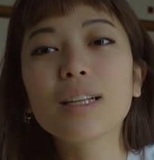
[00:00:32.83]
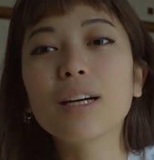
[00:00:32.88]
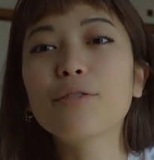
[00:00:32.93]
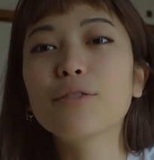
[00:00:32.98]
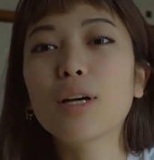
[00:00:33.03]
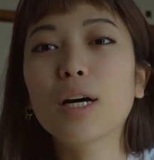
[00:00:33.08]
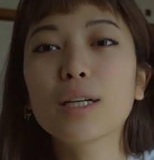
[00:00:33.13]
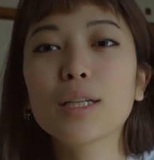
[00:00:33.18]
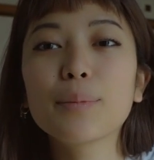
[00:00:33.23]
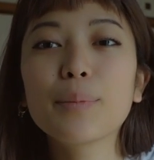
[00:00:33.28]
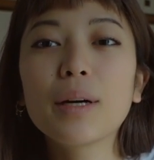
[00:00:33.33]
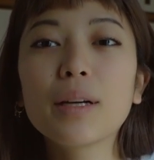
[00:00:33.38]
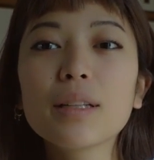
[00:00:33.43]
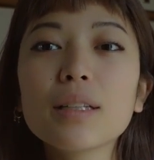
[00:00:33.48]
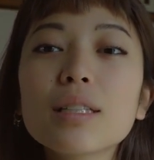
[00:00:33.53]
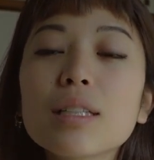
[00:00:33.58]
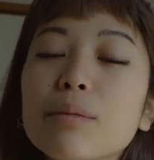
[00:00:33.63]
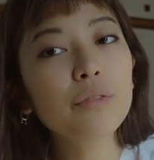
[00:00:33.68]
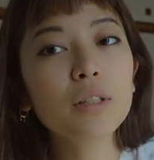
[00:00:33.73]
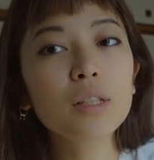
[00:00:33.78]
I've talked about
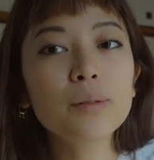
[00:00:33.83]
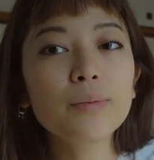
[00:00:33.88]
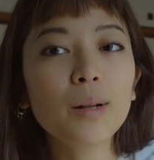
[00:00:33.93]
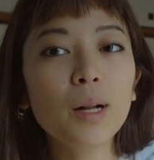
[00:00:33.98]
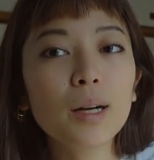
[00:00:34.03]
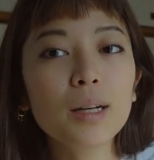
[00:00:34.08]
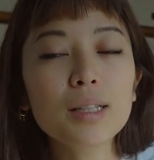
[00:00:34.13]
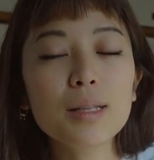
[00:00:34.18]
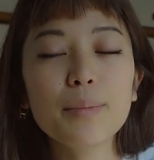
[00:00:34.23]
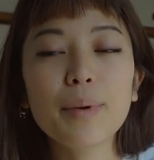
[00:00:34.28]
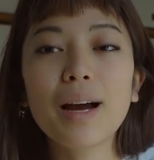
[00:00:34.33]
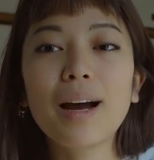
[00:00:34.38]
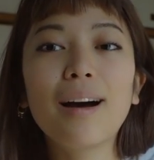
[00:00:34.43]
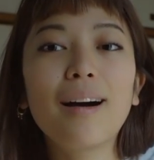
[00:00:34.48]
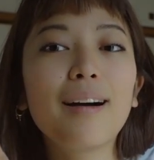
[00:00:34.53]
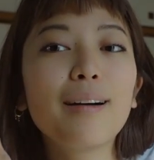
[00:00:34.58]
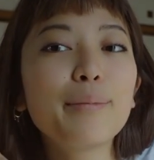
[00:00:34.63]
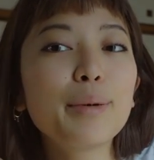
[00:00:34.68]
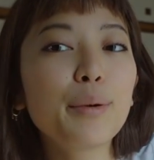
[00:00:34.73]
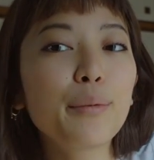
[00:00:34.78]
this in previous vlogs about how
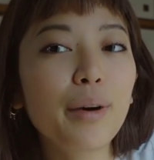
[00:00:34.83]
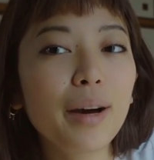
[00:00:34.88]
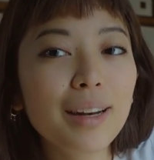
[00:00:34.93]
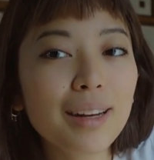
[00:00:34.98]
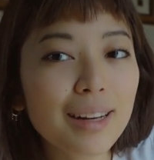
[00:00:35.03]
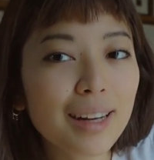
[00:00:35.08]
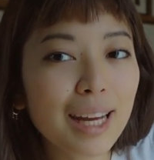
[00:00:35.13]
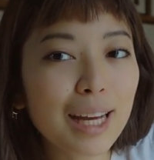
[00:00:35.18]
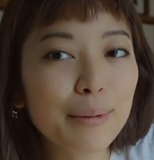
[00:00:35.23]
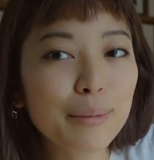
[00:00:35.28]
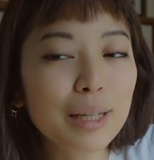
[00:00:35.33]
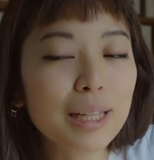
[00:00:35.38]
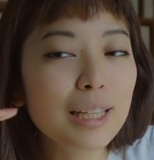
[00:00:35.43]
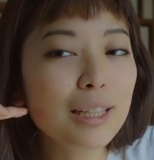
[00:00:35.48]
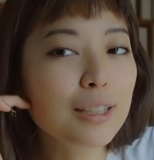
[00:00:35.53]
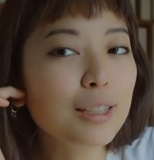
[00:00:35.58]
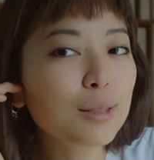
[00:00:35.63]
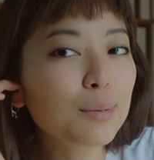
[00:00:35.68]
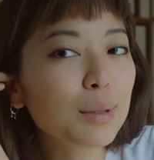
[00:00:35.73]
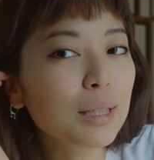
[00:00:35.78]
I've been wanting to get my
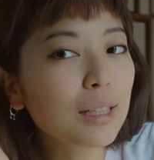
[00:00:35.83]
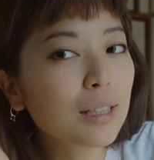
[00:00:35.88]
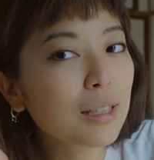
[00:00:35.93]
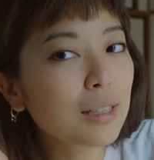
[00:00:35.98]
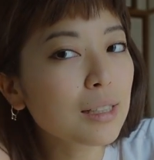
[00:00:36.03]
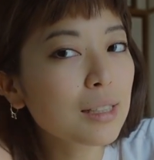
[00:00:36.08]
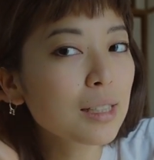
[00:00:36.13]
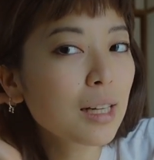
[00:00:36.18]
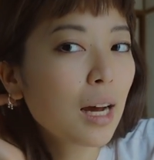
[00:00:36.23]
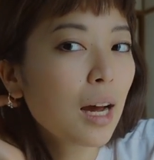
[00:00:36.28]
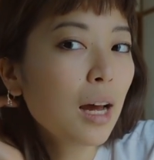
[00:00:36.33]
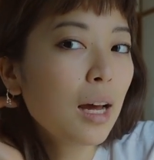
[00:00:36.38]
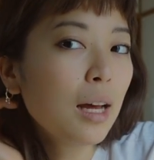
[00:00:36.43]
ears pierced.